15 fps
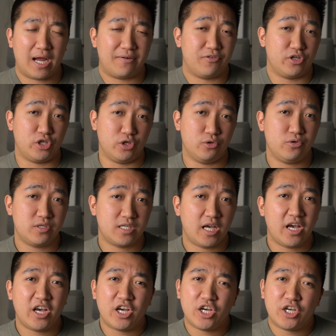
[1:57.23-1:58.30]
ever use,
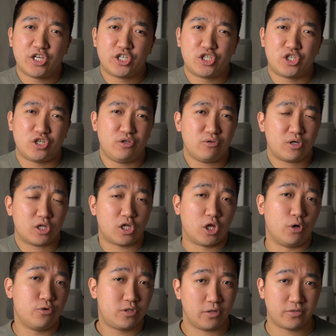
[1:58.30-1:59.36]
should you
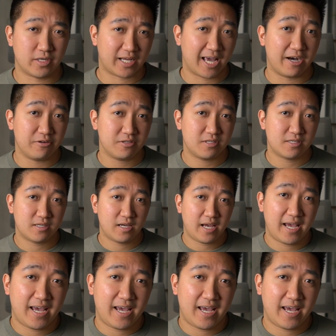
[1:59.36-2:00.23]
close those accounts?